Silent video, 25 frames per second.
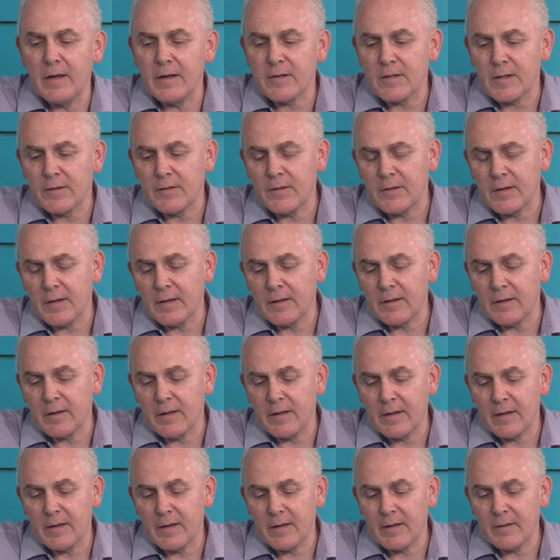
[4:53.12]
Yes, I think
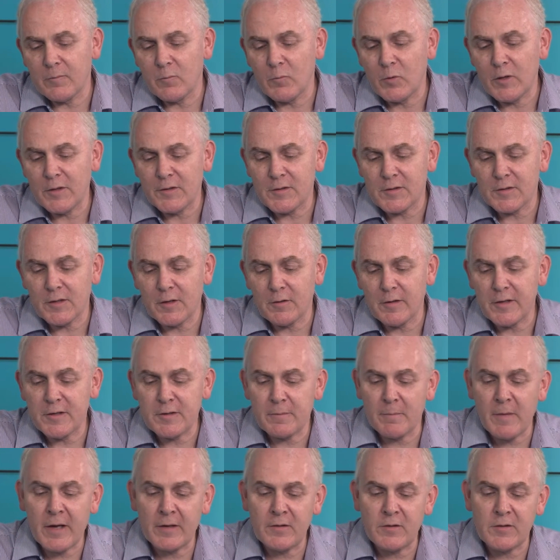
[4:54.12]
whilst
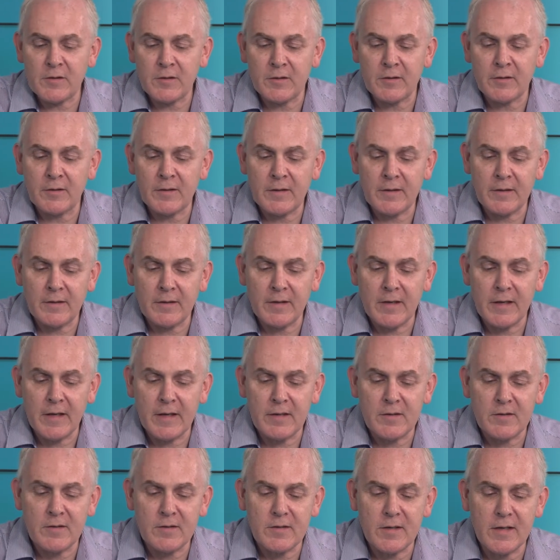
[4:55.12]
Chris mentioned that
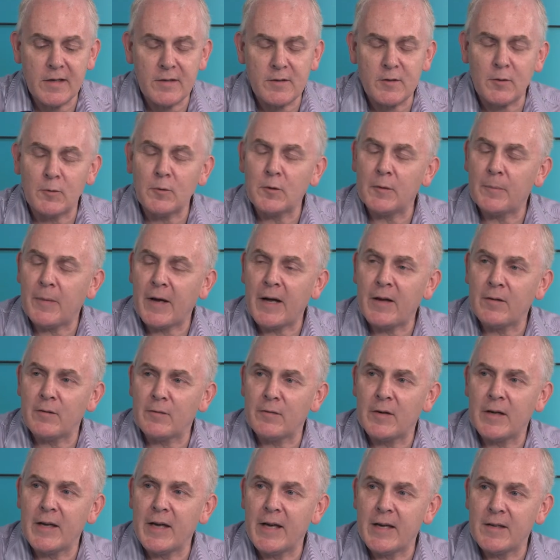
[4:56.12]
it's all about
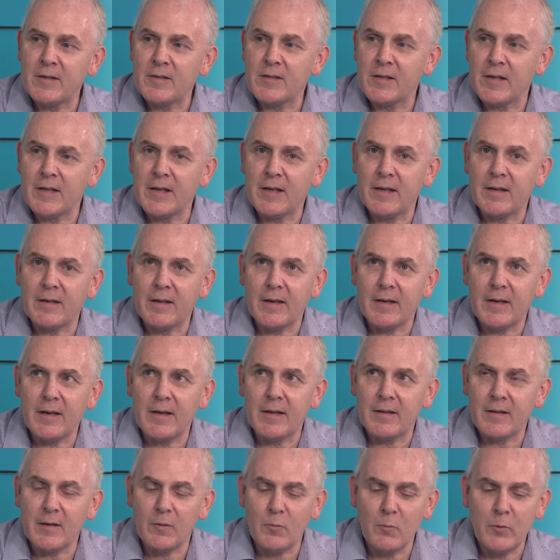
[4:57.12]
VAT,
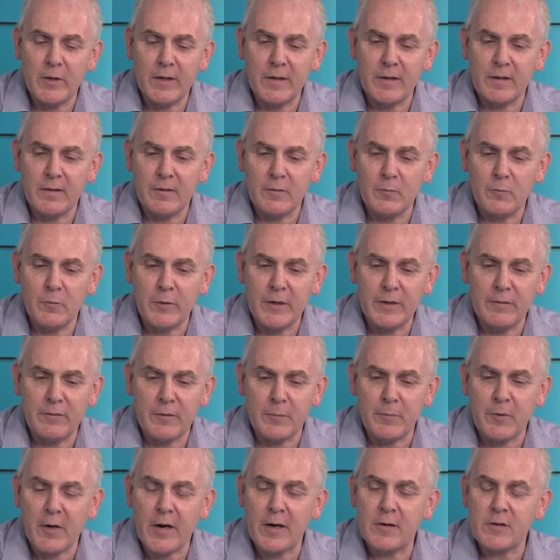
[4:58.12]
we've
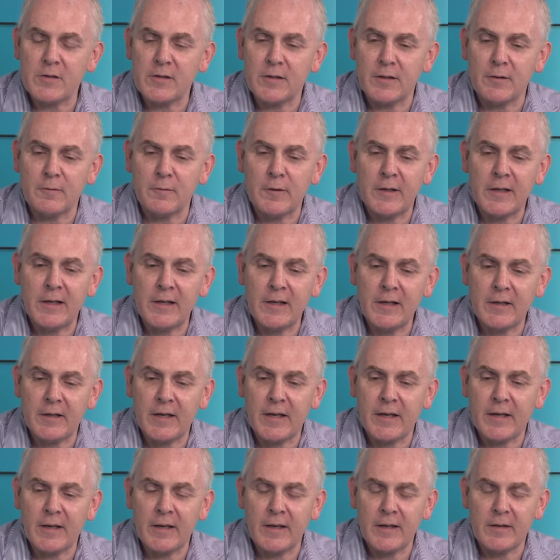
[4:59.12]
approached it really
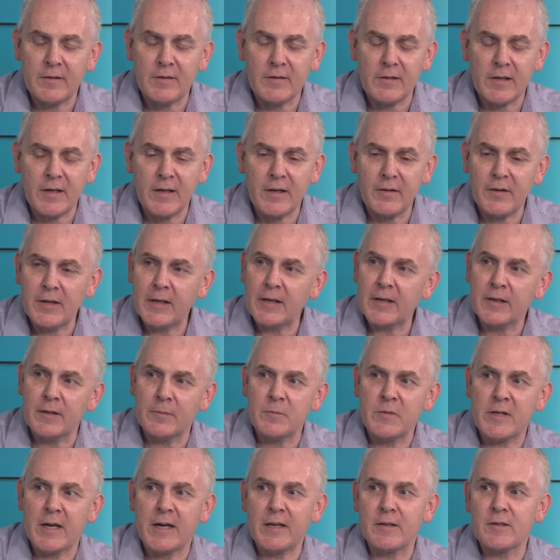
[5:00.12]
looking at the
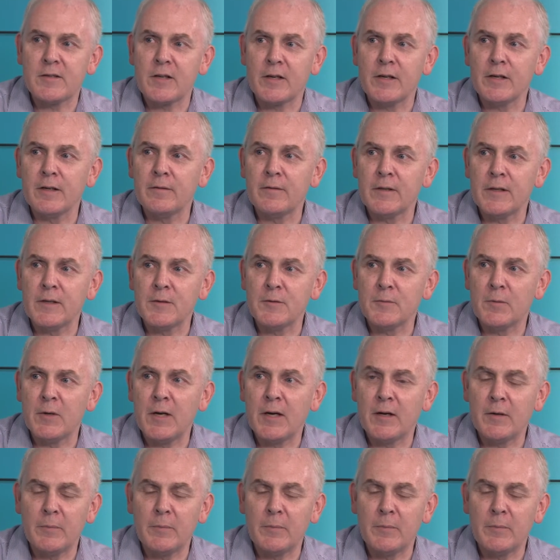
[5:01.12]
income tax side of it as